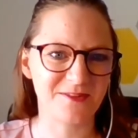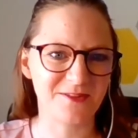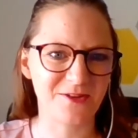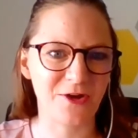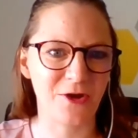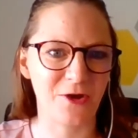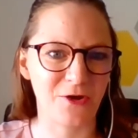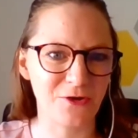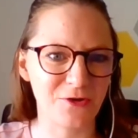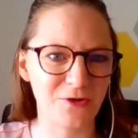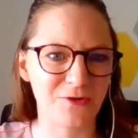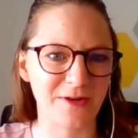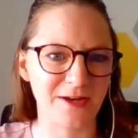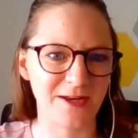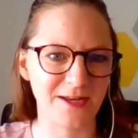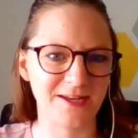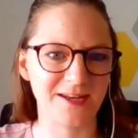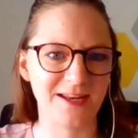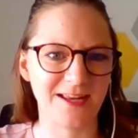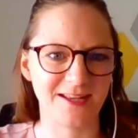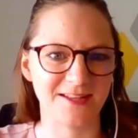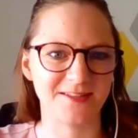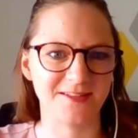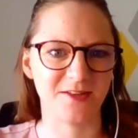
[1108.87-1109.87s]

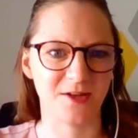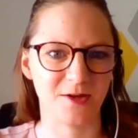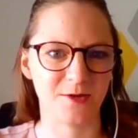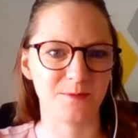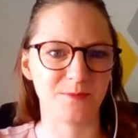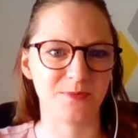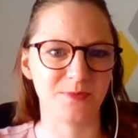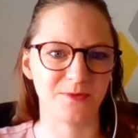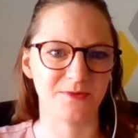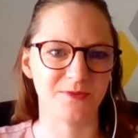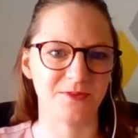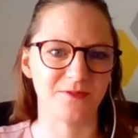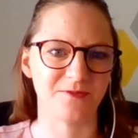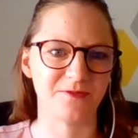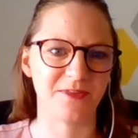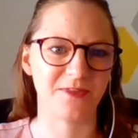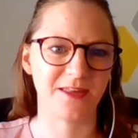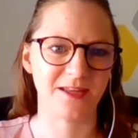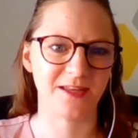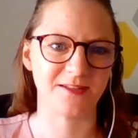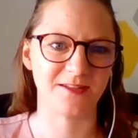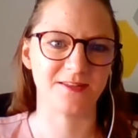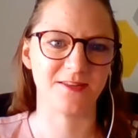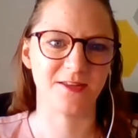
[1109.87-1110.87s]
concrete examples of
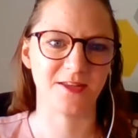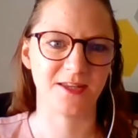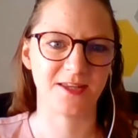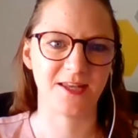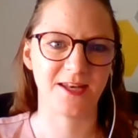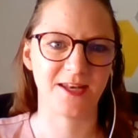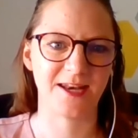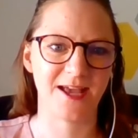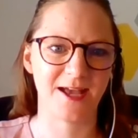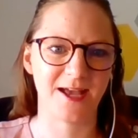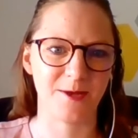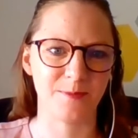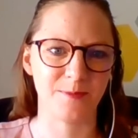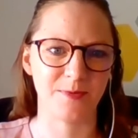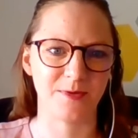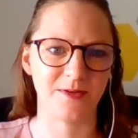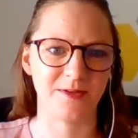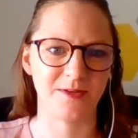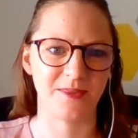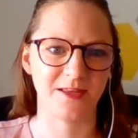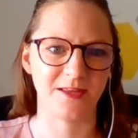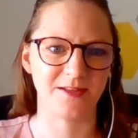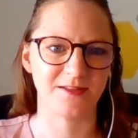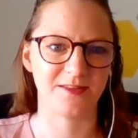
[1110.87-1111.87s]
things that can
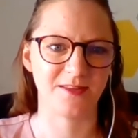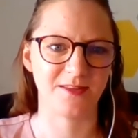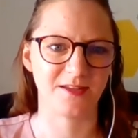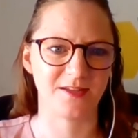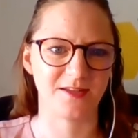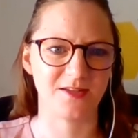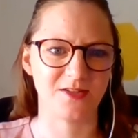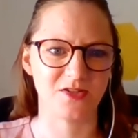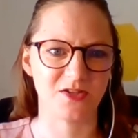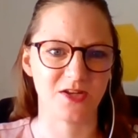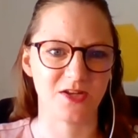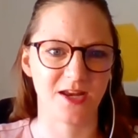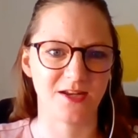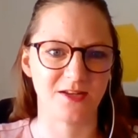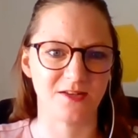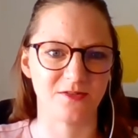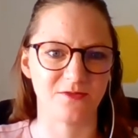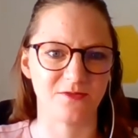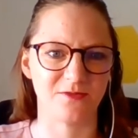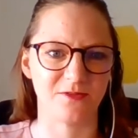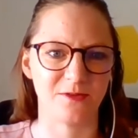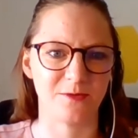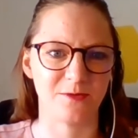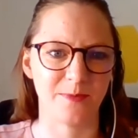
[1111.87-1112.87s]
happen, things that can
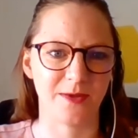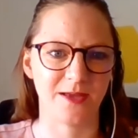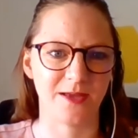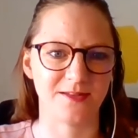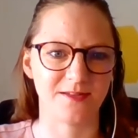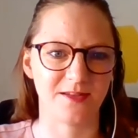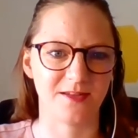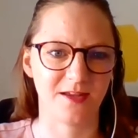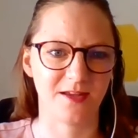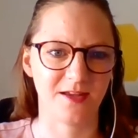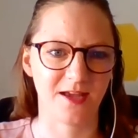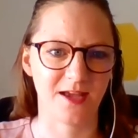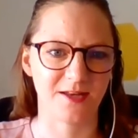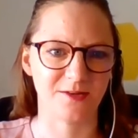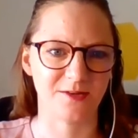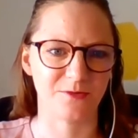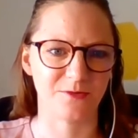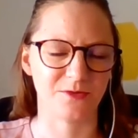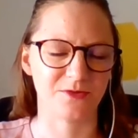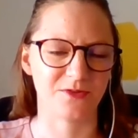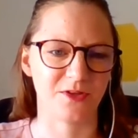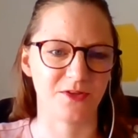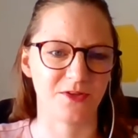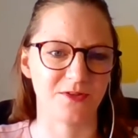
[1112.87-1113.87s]
change for the better, and
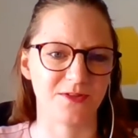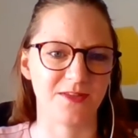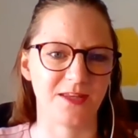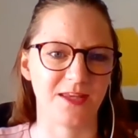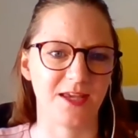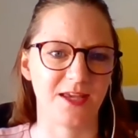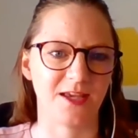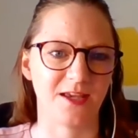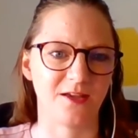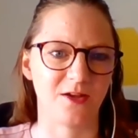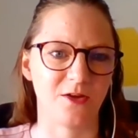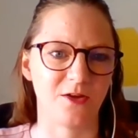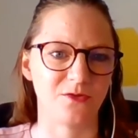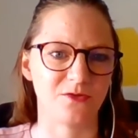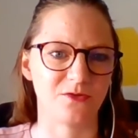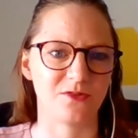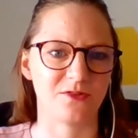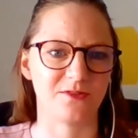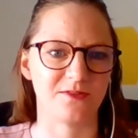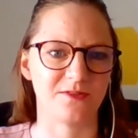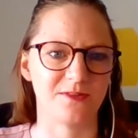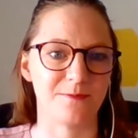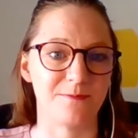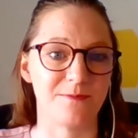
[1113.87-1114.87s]
also seeing
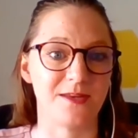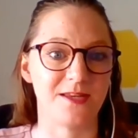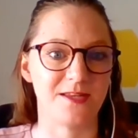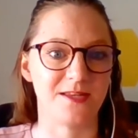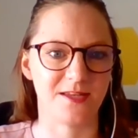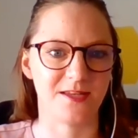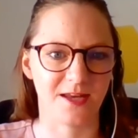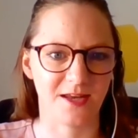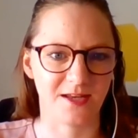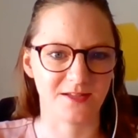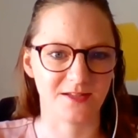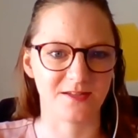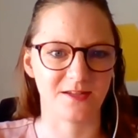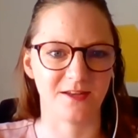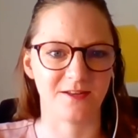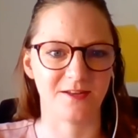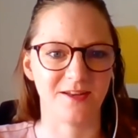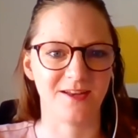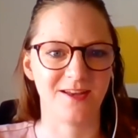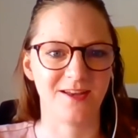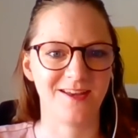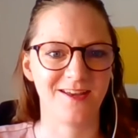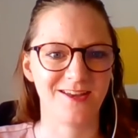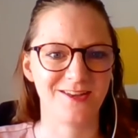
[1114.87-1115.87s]
culture as the
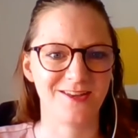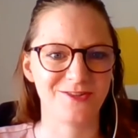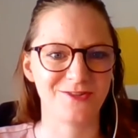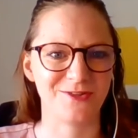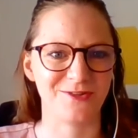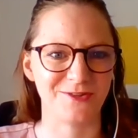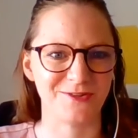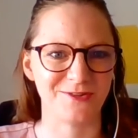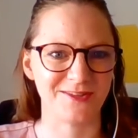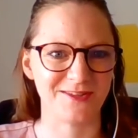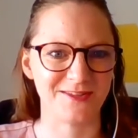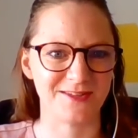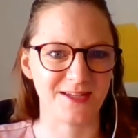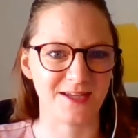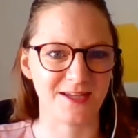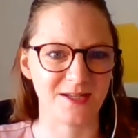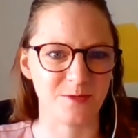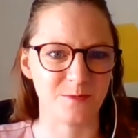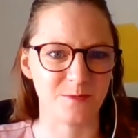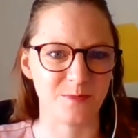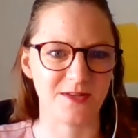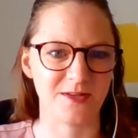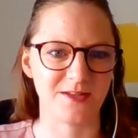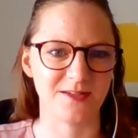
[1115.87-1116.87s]
mediator to
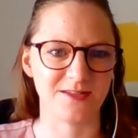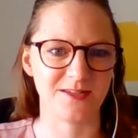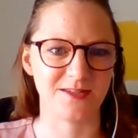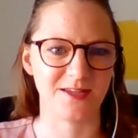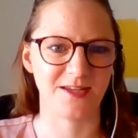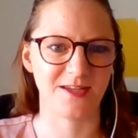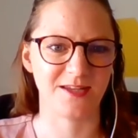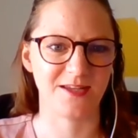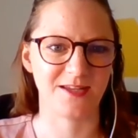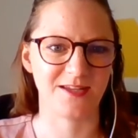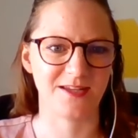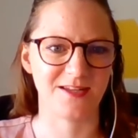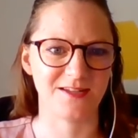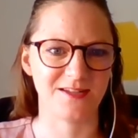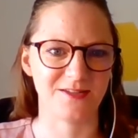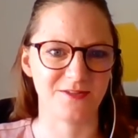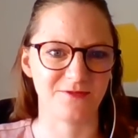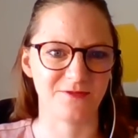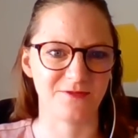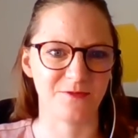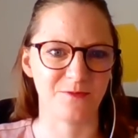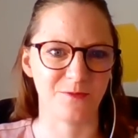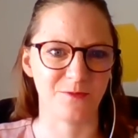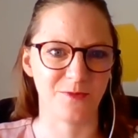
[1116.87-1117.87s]
sustainability in
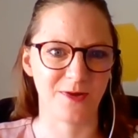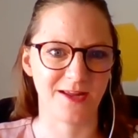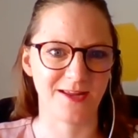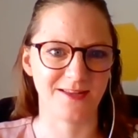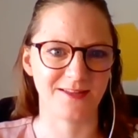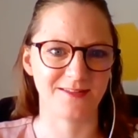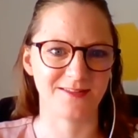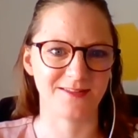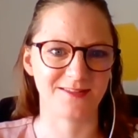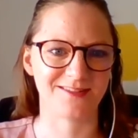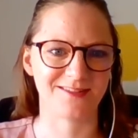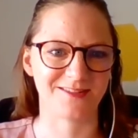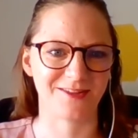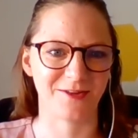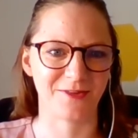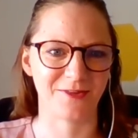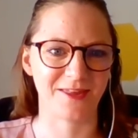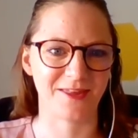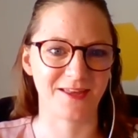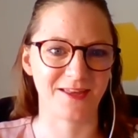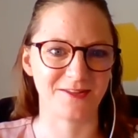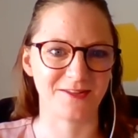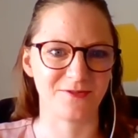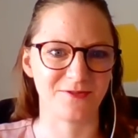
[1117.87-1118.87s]
different ways. So
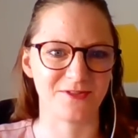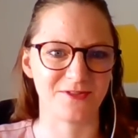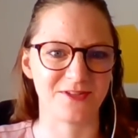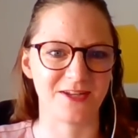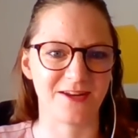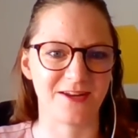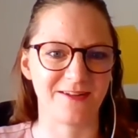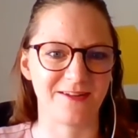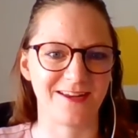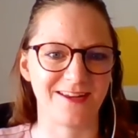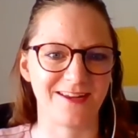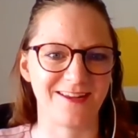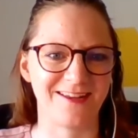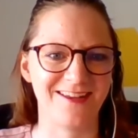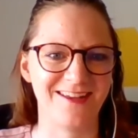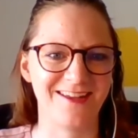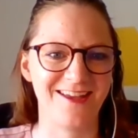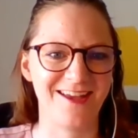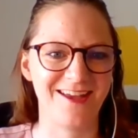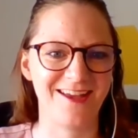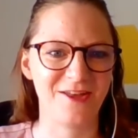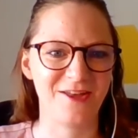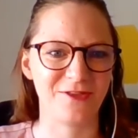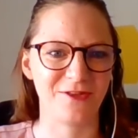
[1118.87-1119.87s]
thanks for sharing
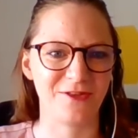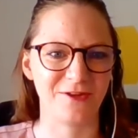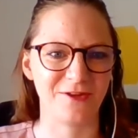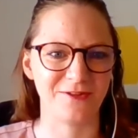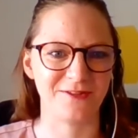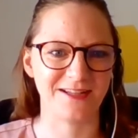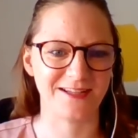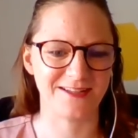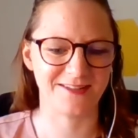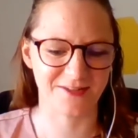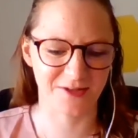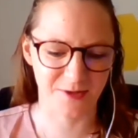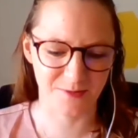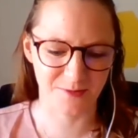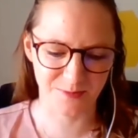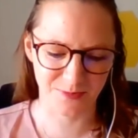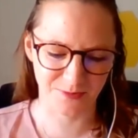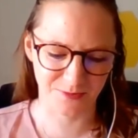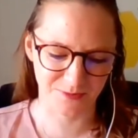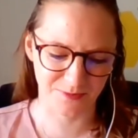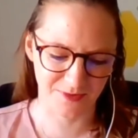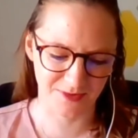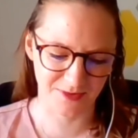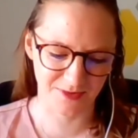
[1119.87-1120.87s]
those
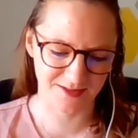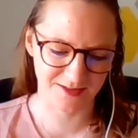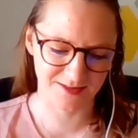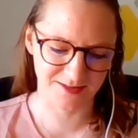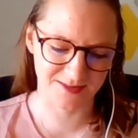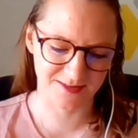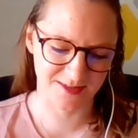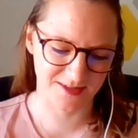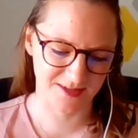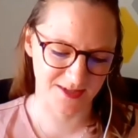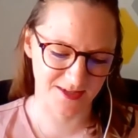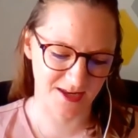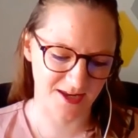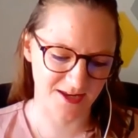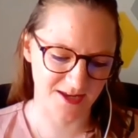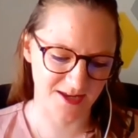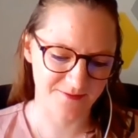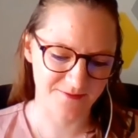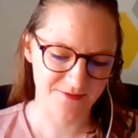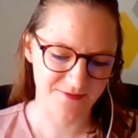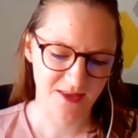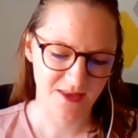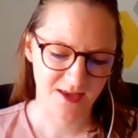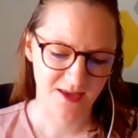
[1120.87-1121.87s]
examples with us
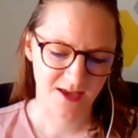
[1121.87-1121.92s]
today.